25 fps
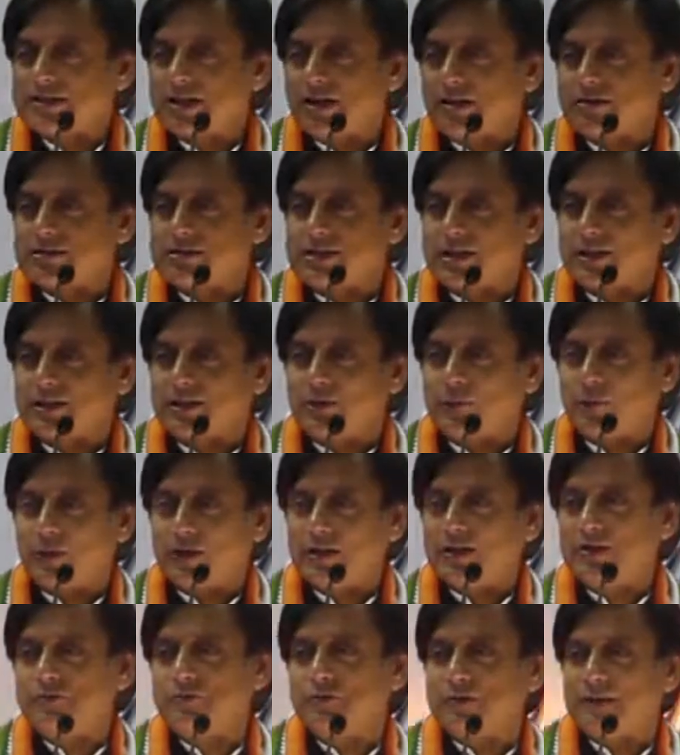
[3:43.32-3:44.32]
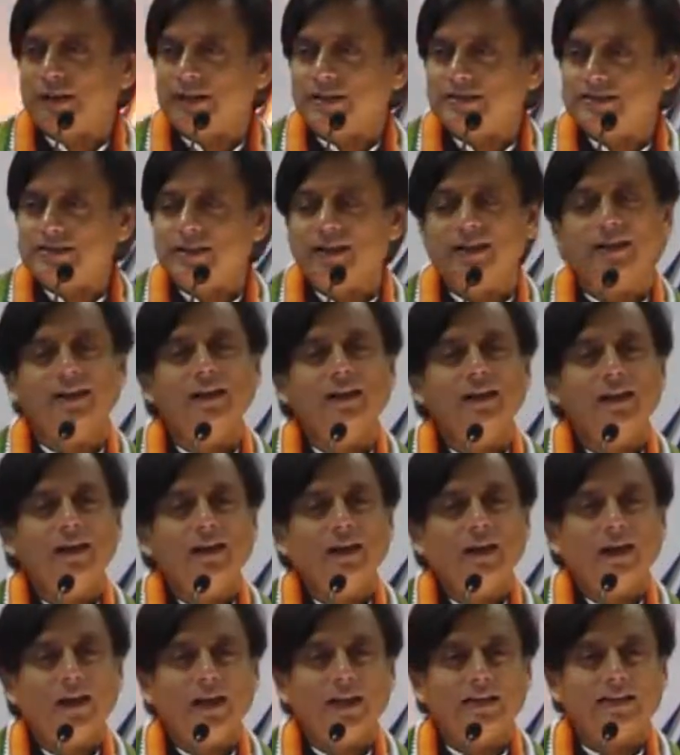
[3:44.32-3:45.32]
sounds like a wonderful idea,
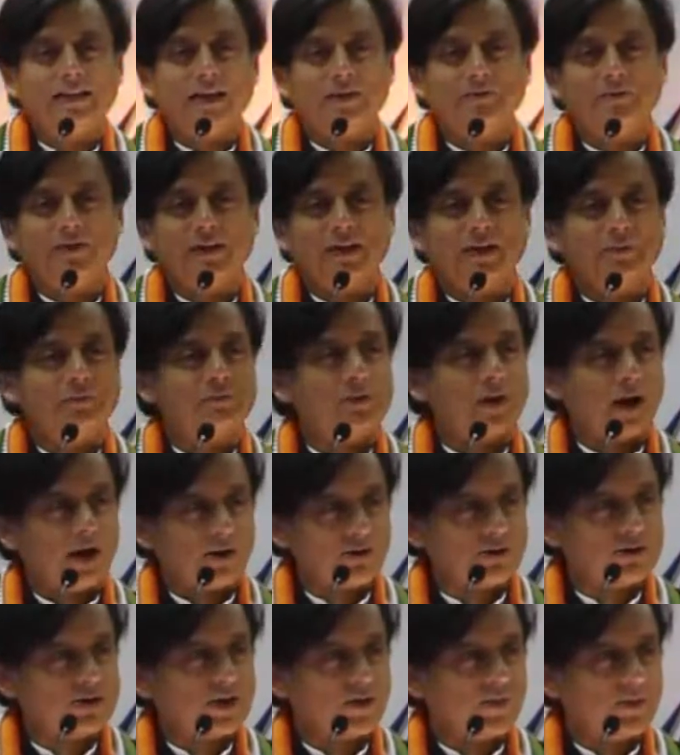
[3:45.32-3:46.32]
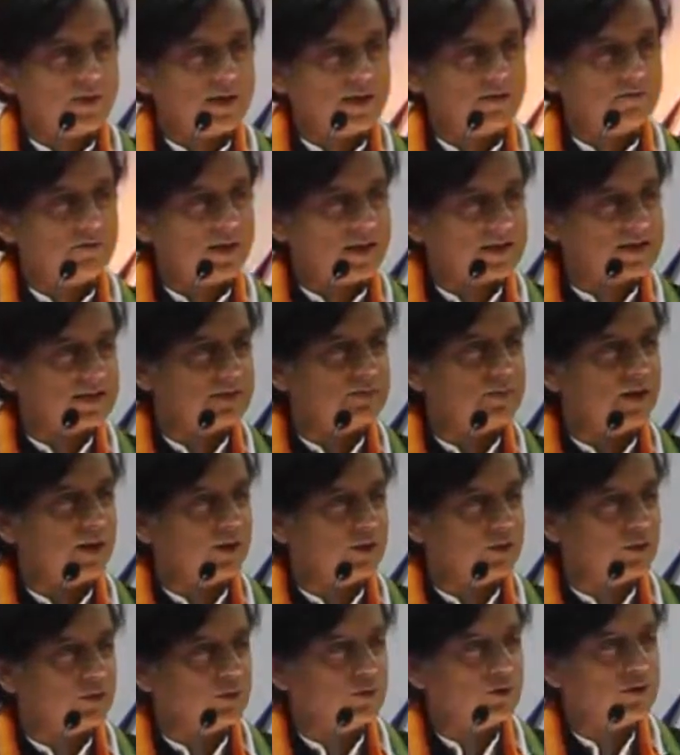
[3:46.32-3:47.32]
and I'm very proud to have been invited
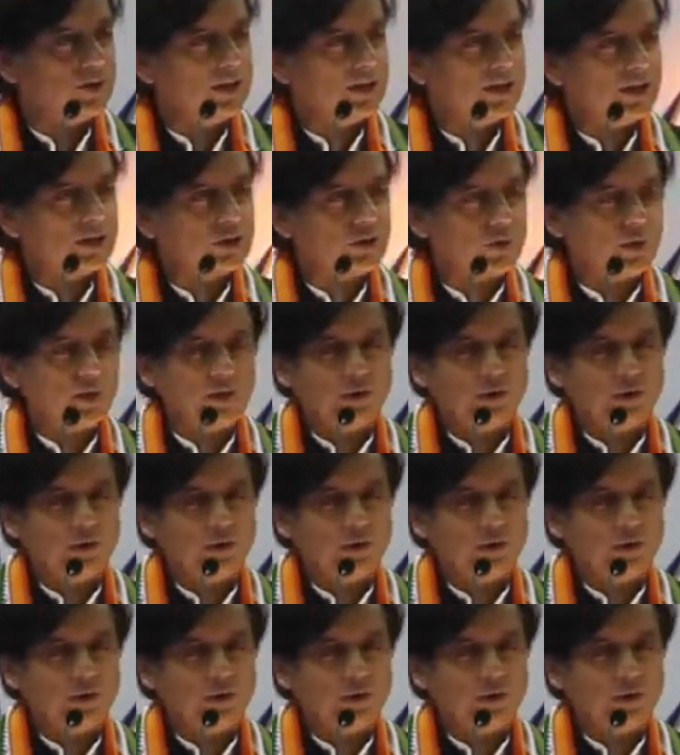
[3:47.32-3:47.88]
by you to